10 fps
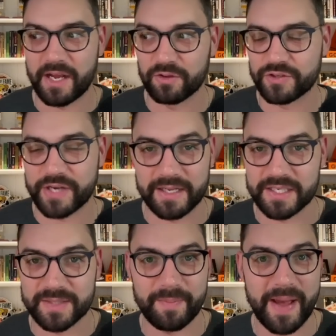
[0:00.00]
Elgton
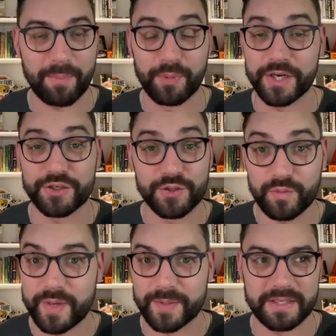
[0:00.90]
Jenkins to be back pretty
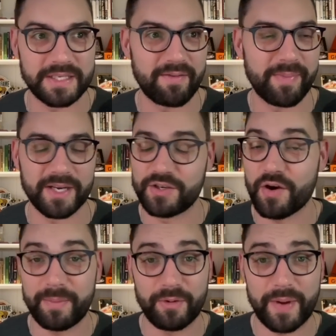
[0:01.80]
soon. We expected David
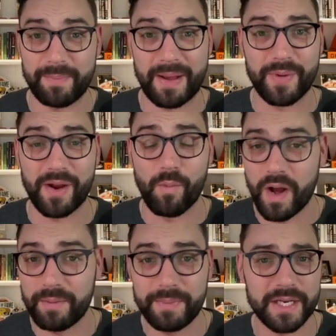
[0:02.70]
Bakhtiari to be ready by week
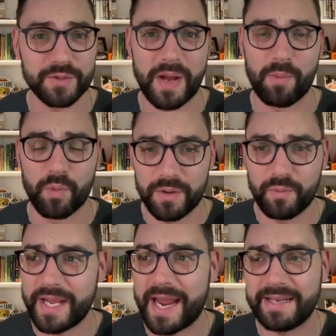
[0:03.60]
1, because why wouldn't
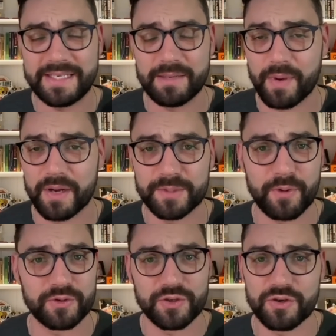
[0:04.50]
we? 18 months
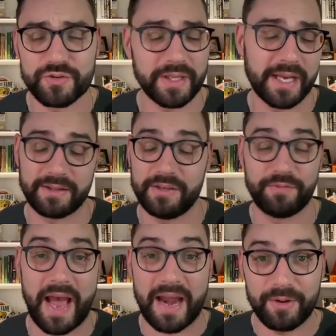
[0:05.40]
post-surgery, like, you've
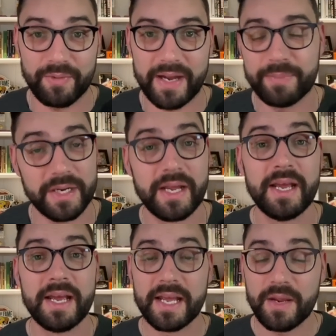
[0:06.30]
got to be ready. But
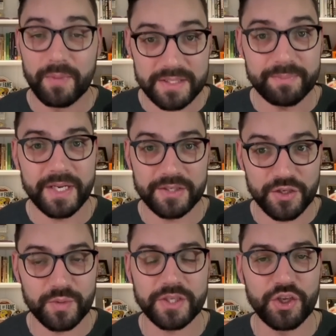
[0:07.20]
he wasn't, because
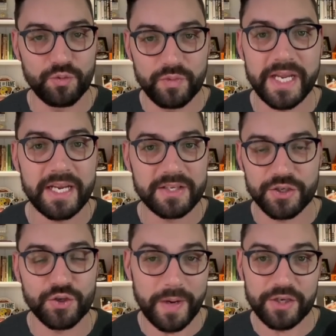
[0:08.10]
this was a unique
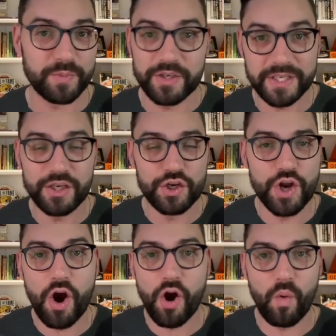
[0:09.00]
situation. We just didn't
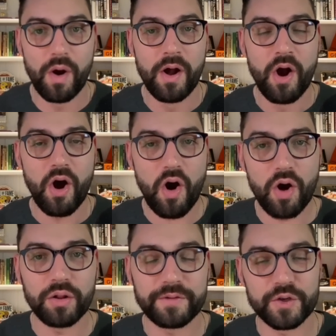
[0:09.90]
know
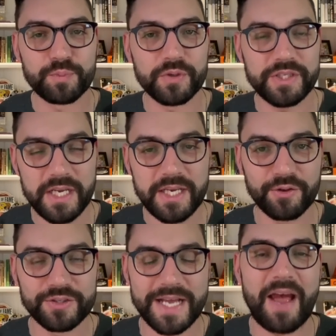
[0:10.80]
all of those
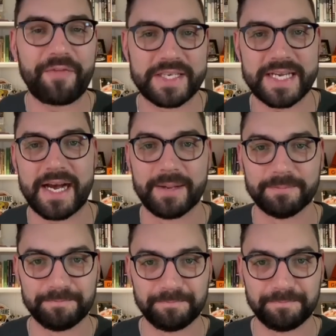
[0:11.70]
particulars at the time.